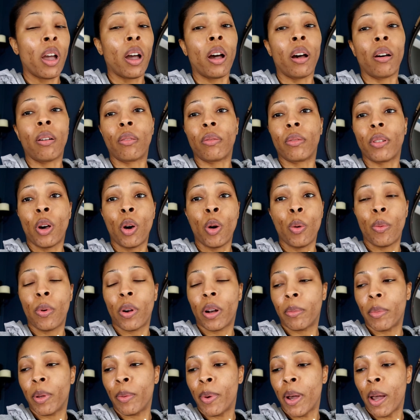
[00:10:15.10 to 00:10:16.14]
oh, the whole
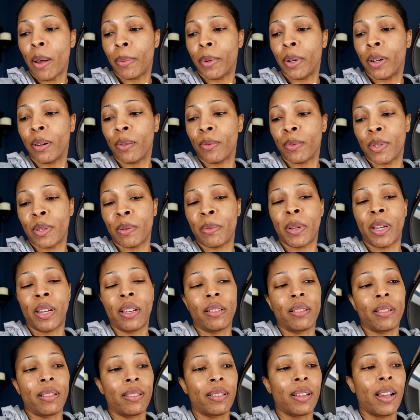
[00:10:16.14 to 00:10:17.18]
point of me popping up was
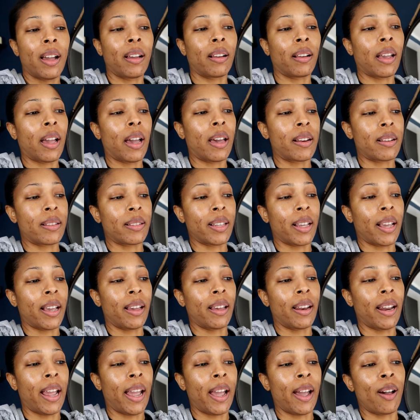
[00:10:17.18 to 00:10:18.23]
because it's gotten kind of
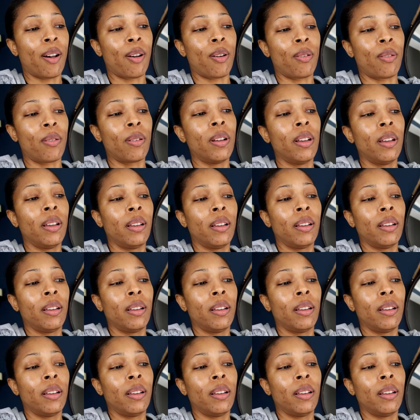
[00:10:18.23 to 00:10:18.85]
sad how